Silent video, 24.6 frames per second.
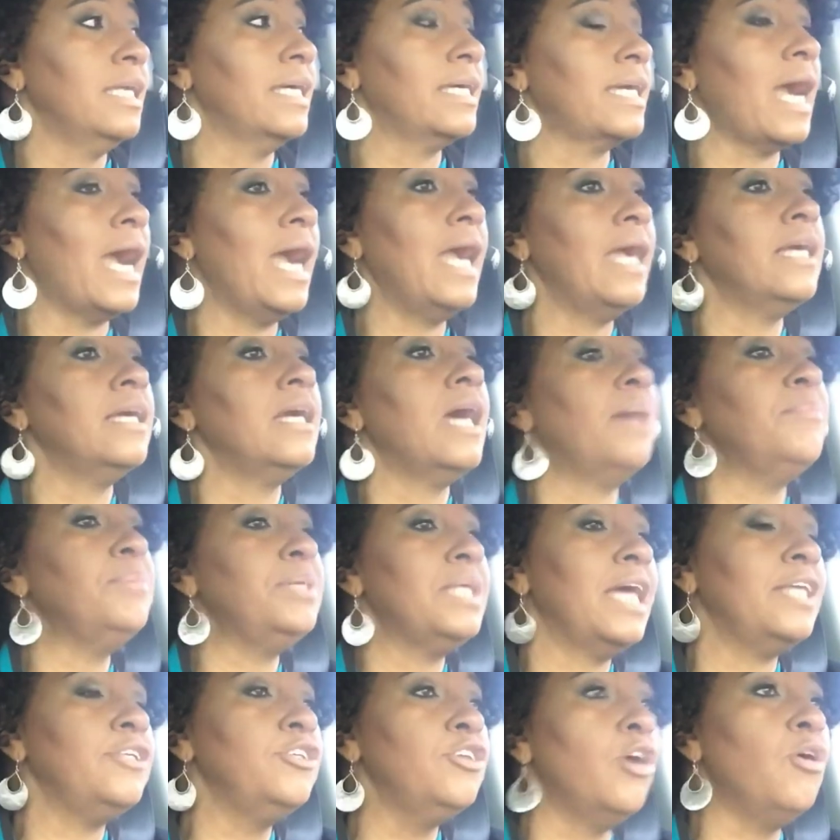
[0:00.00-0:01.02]
Like I, I
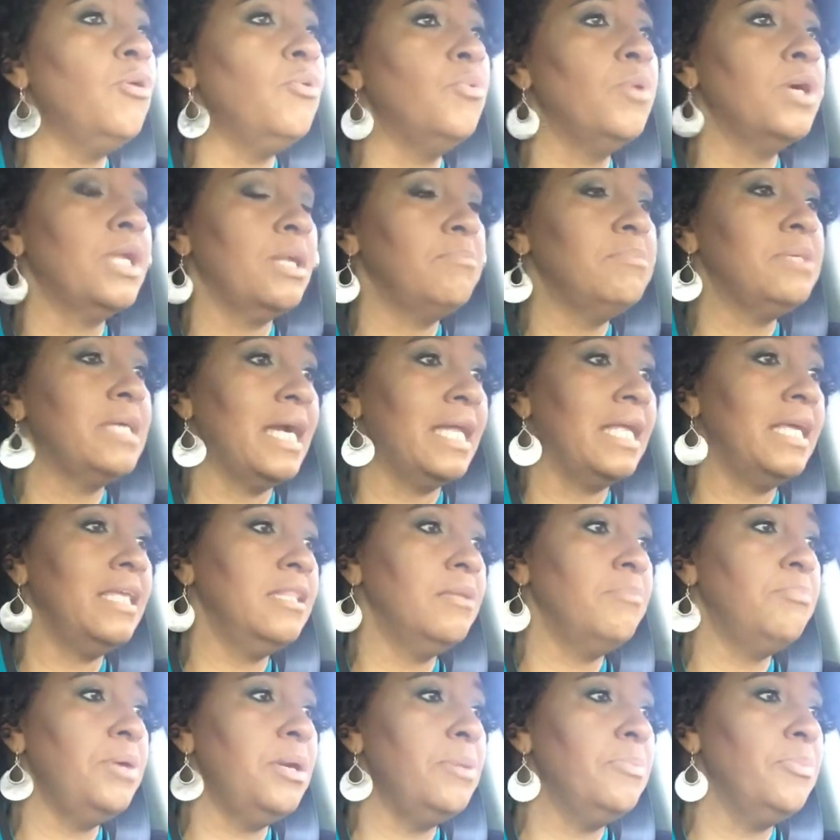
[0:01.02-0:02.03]
mean, I know what I'm getting
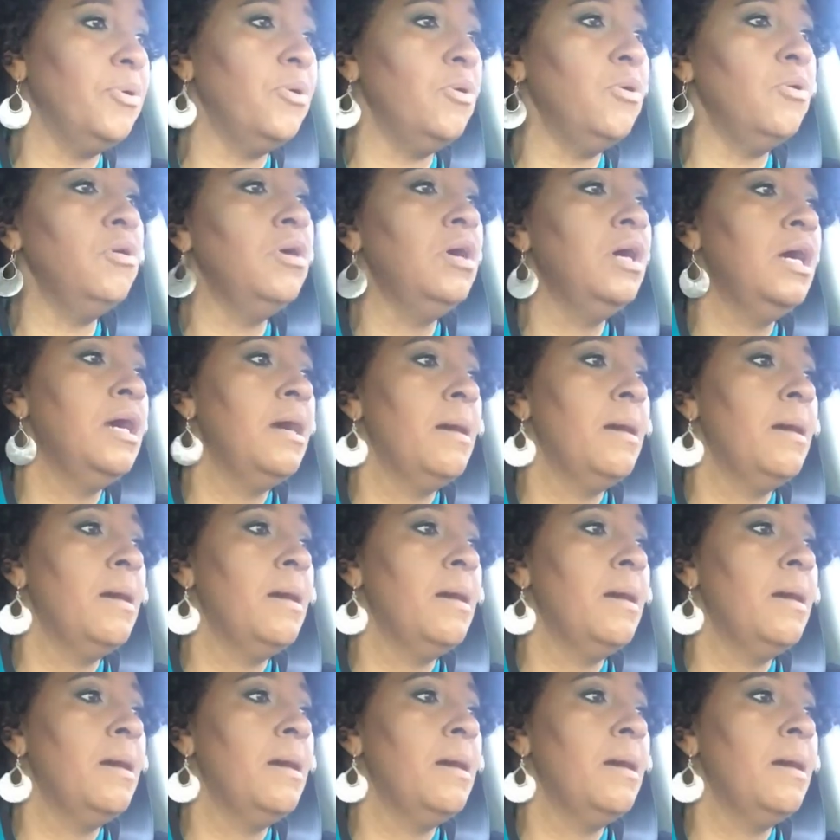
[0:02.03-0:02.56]
the people,